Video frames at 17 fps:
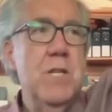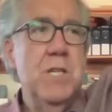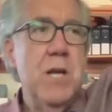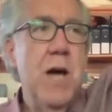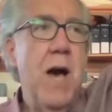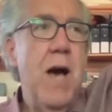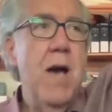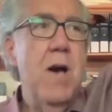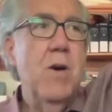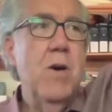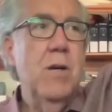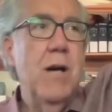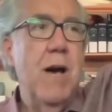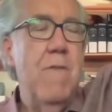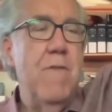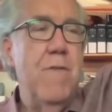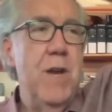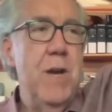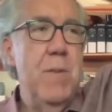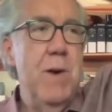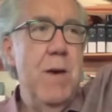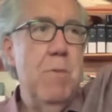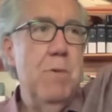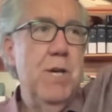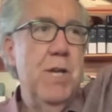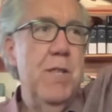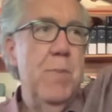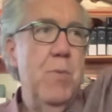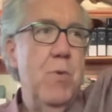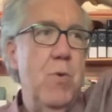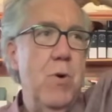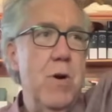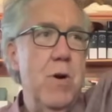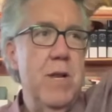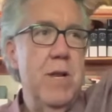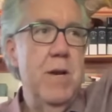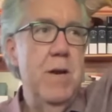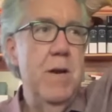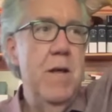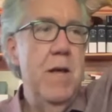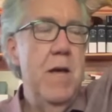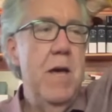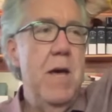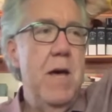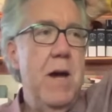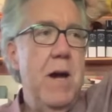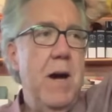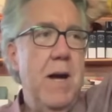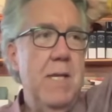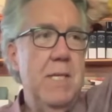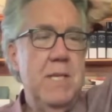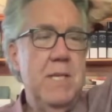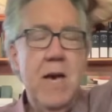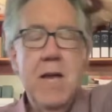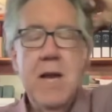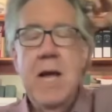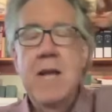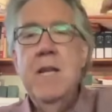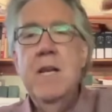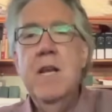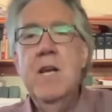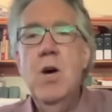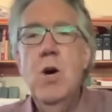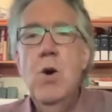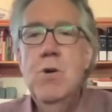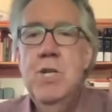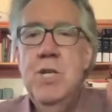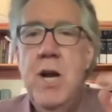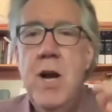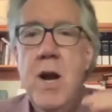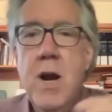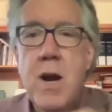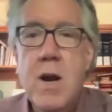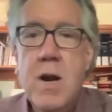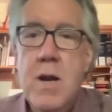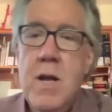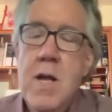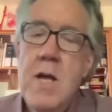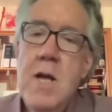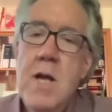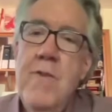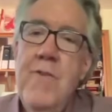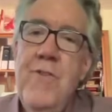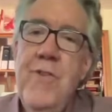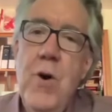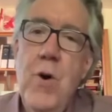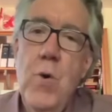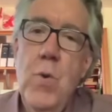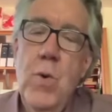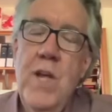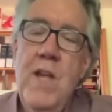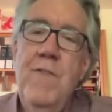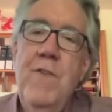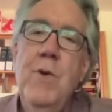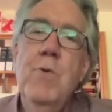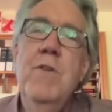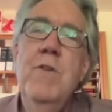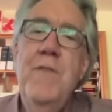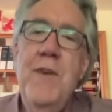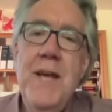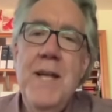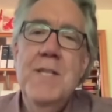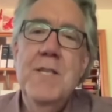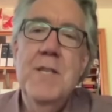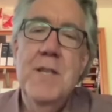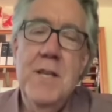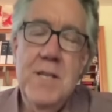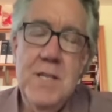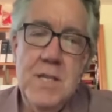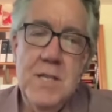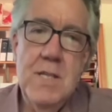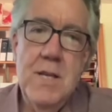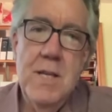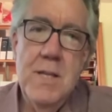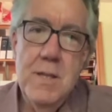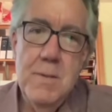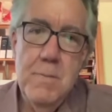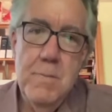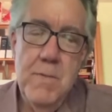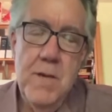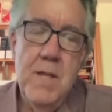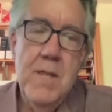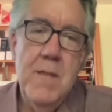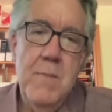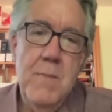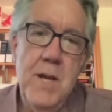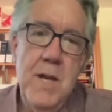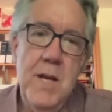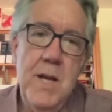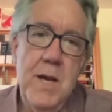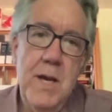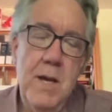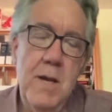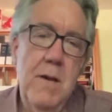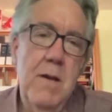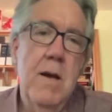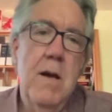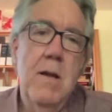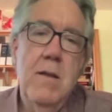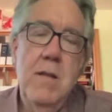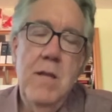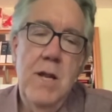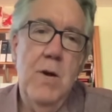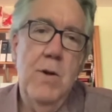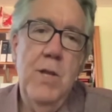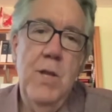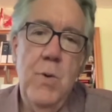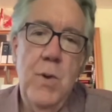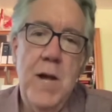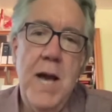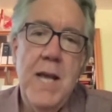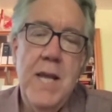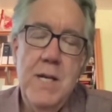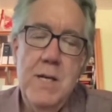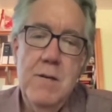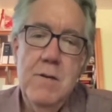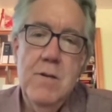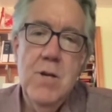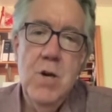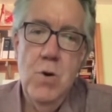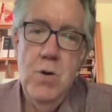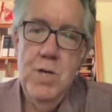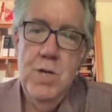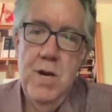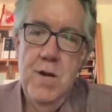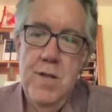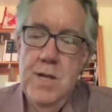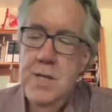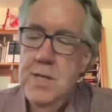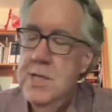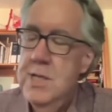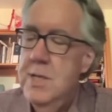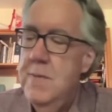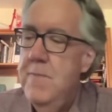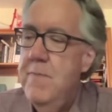Dial, a friend of mine, was on the board, and I said, I need a co-chair. So if you advance this in the meeting, you and I can co-chair this.